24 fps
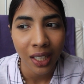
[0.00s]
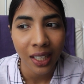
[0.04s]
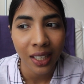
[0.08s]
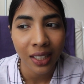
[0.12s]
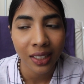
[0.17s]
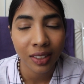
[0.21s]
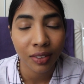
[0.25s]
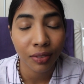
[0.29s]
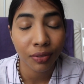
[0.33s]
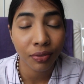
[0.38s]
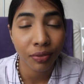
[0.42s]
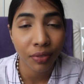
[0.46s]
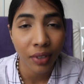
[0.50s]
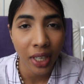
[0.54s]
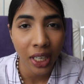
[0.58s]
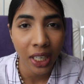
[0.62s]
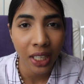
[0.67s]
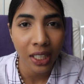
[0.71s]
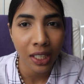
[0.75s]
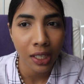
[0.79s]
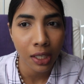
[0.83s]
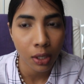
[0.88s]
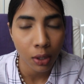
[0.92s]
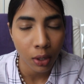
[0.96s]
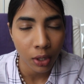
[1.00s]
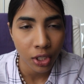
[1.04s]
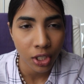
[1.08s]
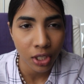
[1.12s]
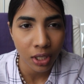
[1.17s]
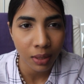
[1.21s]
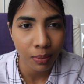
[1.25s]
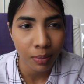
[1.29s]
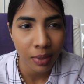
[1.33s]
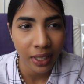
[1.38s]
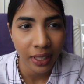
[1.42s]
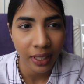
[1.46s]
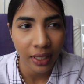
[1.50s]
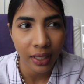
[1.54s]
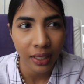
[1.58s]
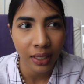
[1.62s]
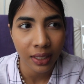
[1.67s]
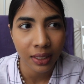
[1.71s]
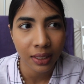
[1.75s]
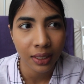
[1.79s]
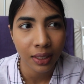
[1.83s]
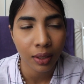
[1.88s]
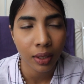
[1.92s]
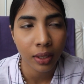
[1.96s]
it's very dodgy
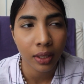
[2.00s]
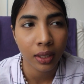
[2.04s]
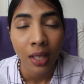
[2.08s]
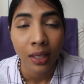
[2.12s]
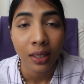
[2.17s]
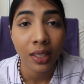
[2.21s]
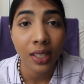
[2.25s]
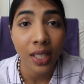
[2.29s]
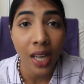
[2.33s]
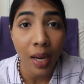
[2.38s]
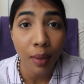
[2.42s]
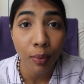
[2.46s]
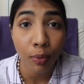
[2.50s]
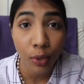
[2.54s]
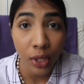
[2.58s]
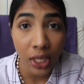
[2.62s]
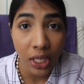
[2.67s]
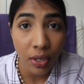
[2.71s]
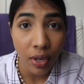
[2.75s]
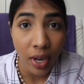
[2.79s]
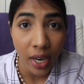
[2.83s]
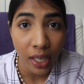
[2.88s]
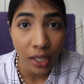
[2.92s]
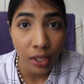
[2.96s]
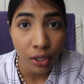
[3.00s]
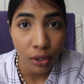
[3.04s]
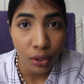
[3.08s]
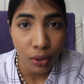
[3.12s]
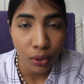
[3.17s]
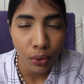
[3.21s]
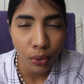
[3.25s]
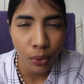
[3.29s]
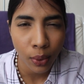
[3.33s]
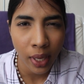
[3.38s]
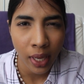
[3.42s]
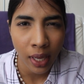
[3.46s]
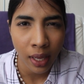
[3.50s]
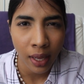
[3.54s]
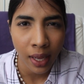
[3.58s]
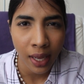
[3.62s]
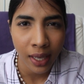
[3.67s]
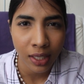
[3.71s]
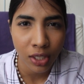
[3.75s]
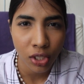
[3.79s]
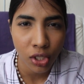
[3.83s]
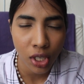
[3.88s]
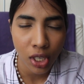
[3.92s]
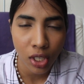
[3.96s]
because the time we tried to
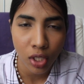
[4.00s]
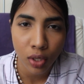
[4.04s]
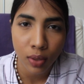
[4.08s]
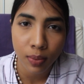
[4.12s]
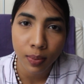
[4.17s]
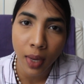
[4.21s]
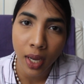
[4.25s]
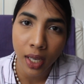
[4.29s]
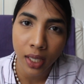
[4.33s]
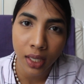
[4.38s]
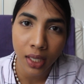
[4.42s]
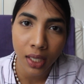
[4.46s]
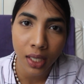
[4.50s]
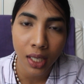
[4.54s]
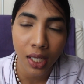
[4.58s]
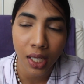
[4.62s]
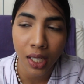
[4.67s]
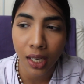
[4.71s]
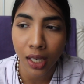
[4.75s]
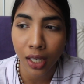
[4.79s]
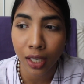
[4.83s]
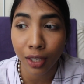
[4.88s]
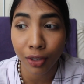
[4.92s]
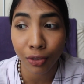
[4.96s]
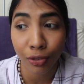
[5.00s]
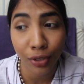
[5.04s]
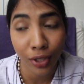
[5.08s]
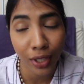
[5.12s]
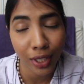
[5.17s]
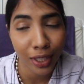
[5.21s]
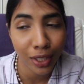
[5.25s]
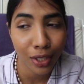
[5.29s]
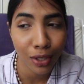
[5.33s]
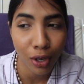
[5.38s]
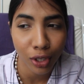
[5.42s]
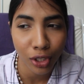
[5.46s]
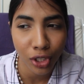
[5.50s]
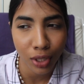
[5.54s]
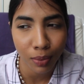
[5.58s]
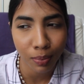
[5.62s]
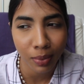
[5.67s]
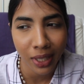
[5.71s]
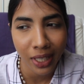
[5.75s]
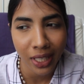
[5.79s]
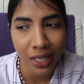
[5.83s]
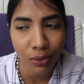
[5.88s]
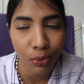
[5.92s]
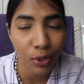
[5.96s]
exchange money in a really dodgy
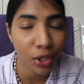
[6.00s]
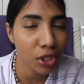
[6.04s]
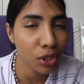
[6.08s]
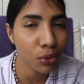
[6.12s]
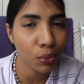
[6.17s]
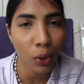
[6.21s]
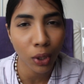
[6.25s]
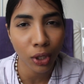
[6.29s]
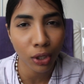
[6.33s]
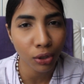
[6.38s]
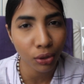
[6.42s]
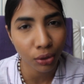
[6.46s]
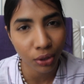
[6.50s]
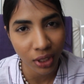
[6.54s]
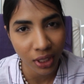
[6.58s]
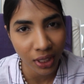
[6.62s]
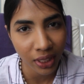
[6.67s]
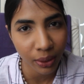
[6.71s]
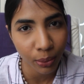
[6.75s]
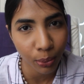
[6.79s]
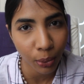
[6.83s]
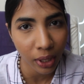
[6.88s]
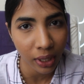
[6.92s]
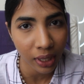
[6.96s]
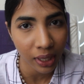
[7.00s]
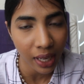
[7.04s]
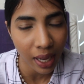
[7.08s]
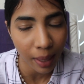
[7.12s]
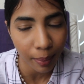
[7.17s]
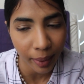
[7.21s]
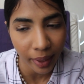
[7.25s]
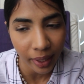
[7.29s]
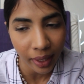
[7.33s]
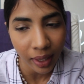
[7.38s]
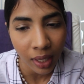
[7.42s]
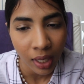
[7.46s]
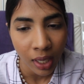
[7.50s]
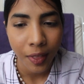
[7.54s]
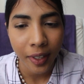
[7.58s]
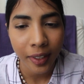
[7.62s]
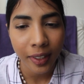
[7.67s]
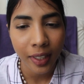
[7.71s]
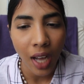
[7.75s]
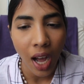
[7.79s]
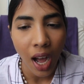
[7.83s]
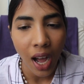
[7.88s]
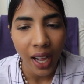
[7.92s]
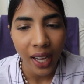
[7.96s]
place, we just wanted to see what will happen. The
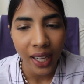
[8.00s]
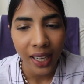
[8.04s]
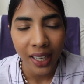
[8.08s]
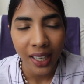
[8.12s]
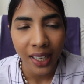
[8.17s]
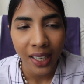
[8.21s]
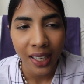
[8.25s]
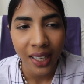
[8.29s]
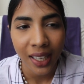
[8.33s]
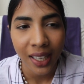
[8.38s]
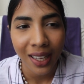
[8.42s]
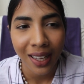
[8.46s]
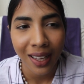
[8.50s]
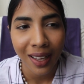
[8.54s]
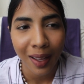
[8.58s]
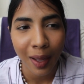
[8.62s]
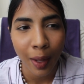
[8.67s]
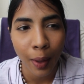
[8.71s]
guy